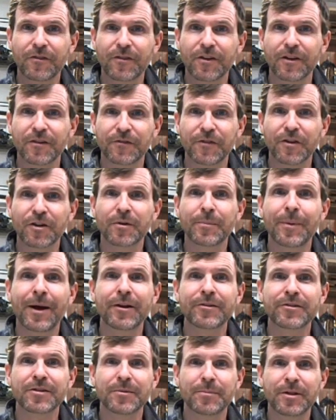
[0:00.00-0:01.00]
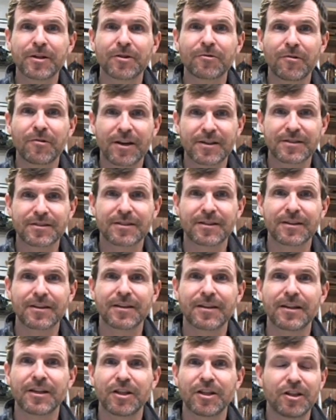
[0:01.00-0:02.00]
If you're about to be arrested,
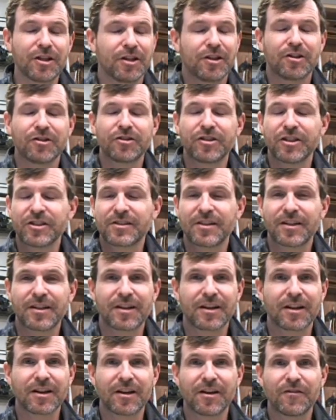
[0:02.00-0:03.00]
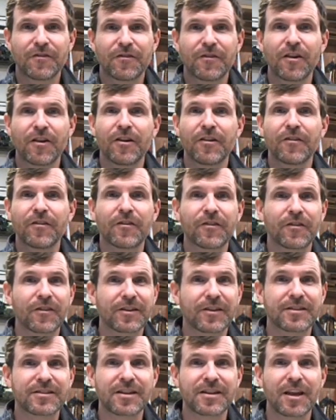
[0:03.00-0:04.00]
you're just thinking of
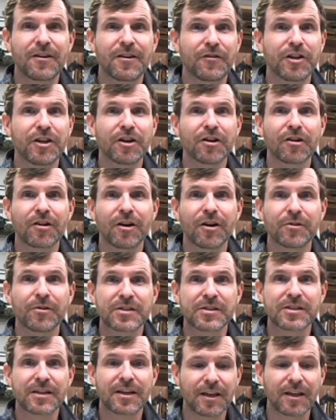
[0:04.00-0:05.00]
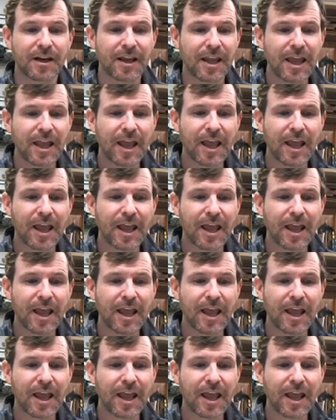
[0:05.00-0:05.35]
saving your own skin,